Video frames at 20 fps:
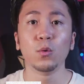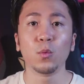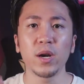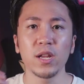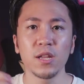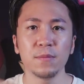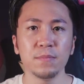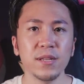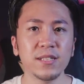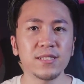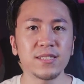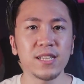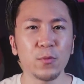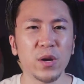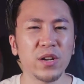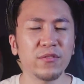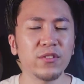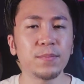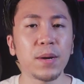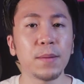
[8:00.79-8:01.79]
What it means that
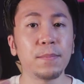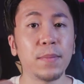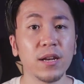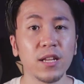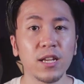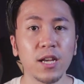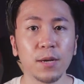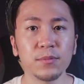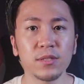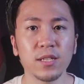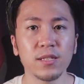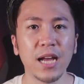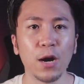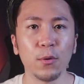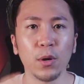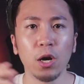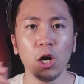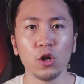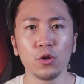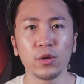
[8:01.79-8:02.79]
whenever my money comes in,
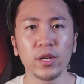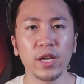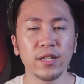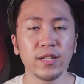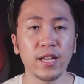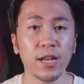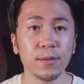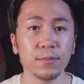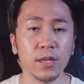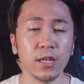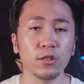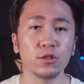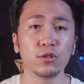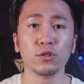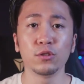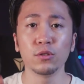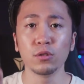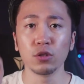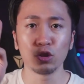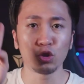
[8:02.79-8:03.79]
I will allocate them
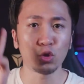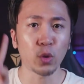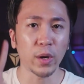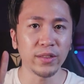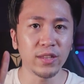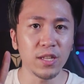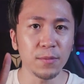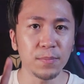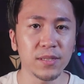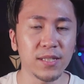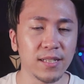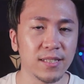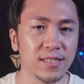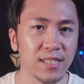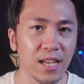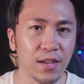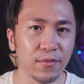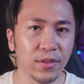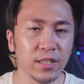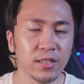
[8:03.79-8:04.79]
into 20%
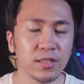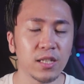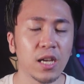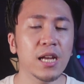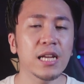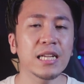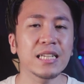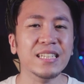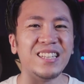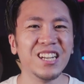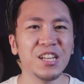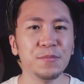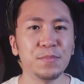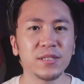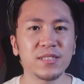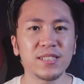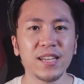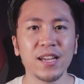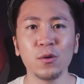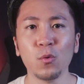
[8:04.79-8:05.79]
savings,
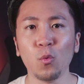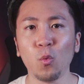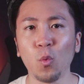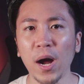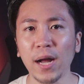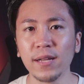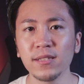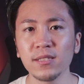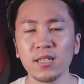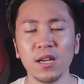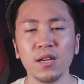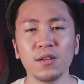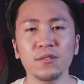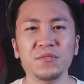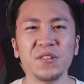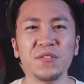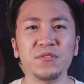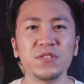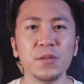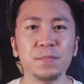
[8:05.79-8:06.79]
30% wants,
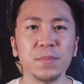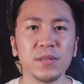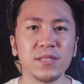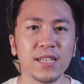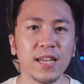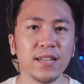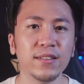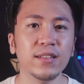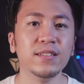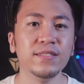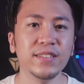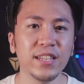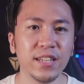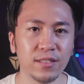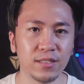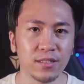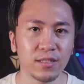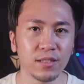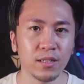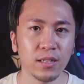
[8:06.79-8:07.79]
50%
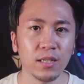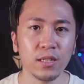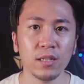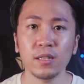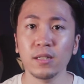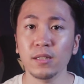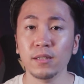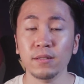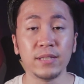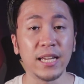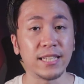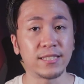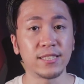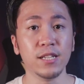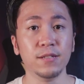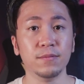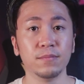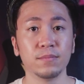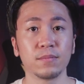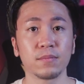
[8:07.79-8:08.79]
needs. That's
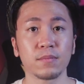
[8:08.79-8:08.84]
it.